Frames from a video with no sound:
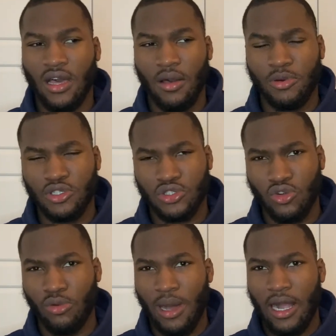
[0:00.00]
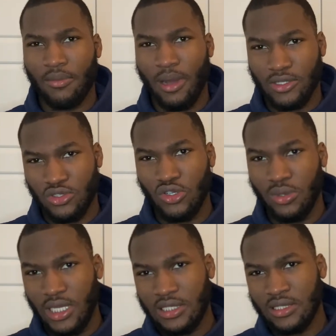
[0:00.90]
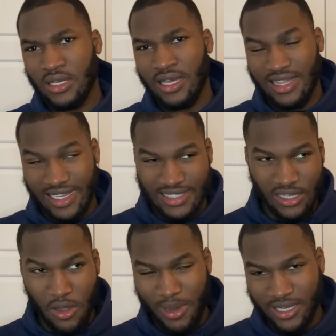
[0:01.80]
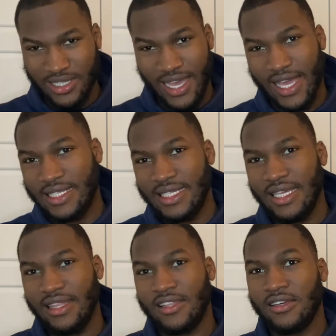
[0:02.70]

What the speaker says: school back by 2 weeks, I think it's going back on the 18th,